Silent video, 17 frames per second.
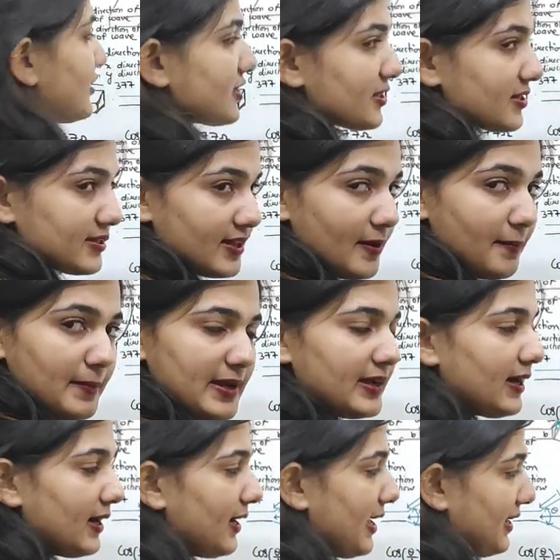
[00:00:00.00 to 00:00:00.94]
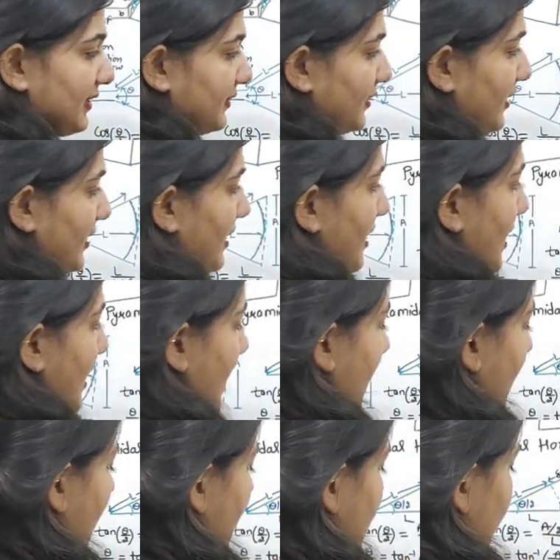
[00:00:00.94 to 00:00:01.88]
which is the bigger length,
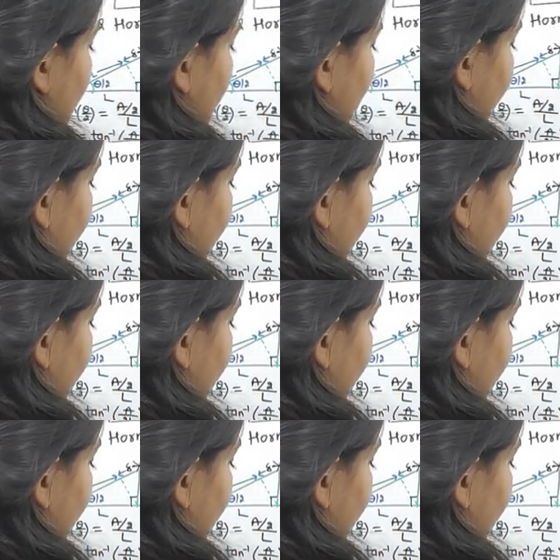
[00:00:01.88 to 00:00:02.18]
and